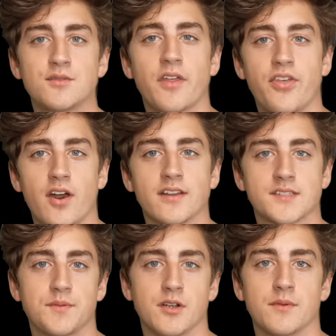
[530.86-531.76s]
do a thought
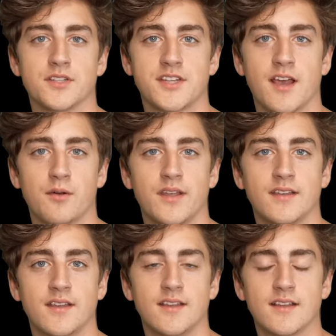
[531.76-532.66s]
experiment, shall we?
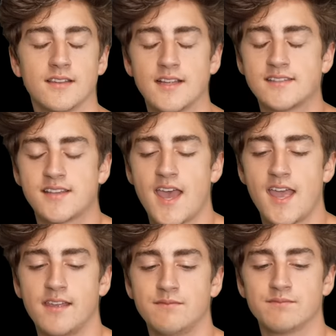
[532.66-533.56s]
Let's
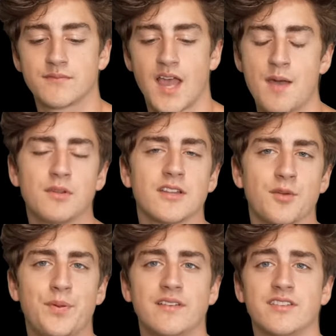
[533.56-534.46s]
say I'm a
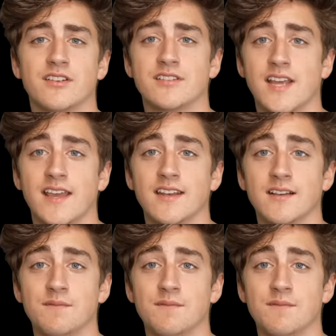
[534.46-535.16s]
little piece of your data.